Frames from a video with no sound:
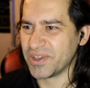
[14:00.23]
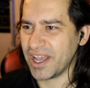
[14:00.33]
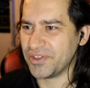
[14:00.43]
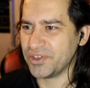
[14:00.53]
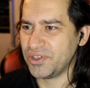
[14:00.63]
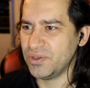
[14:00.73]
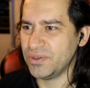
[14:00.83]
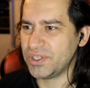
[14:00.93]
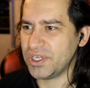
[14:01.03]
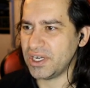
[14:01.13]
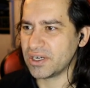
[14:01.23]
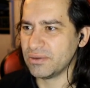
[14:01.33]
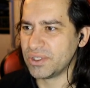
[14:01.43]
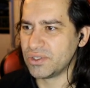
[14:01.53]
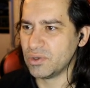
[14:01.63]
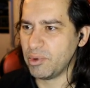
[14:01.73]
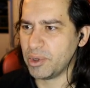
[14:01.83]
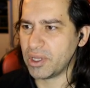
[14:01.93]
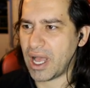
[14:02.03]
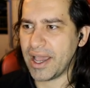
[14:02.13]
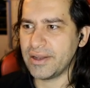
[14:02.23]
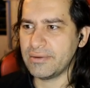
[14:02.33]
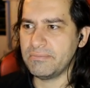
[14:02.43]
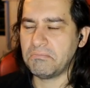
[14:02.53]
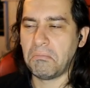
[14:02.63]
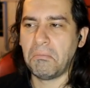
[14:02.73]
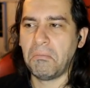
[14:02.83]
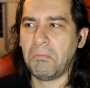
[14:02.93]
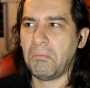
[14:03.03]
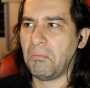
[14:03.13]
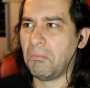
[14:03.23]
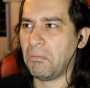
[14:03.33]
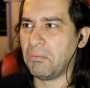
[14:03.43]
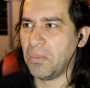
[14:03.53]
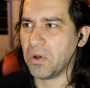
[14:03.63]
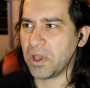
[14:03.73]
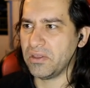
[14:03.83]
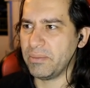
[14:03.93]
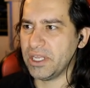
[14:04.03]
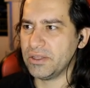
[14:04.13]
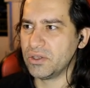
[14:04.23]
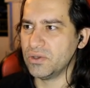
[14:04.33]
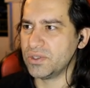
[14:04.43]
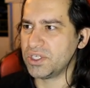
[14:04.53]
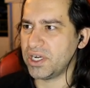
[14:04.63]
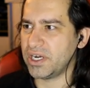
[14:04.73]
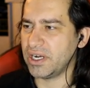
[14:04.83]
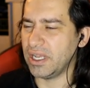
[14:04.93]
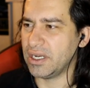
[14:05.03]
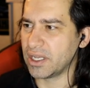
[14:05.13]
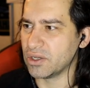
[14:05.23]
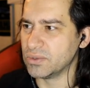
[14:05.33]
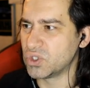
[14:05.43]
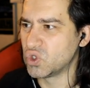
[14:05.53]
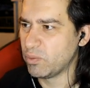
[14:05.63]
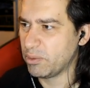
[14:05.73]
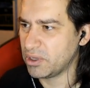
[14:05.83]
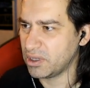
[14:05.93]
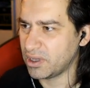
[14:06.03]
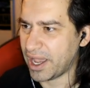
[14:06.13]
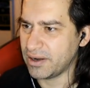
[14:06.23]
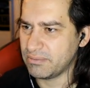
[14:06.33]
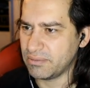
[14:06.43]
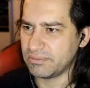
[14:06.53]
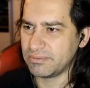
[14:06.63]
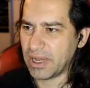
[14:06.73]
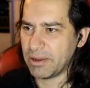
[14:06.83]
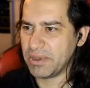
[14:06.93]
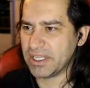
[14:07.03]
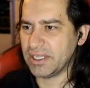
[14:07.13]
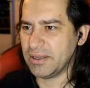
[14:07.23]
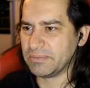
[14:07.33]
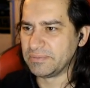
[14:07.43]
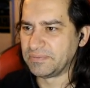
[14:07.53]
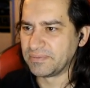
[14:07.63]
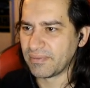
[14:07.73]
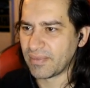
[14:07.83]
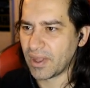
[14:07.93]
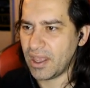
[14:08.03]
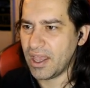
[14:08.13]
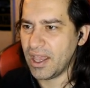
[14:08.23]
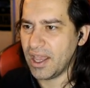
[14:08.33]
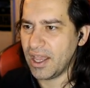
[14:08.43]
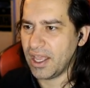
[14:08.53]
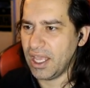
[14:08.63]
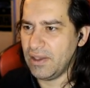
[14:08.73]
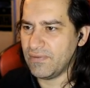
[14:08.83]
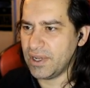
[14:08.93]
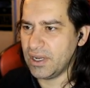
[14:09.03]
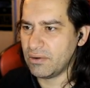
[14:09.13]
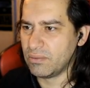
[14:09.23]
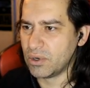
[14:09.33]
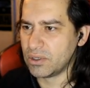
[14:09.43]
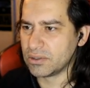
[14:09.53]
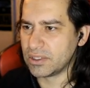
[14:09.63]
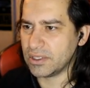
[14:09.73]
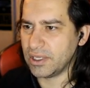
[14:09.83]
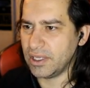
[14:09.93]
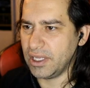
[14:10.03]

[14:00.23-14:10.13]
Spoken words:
so you got the Q's chair consumable item. Okay, they made the Q's chair in a consumable item, I'm guessing. Even in a world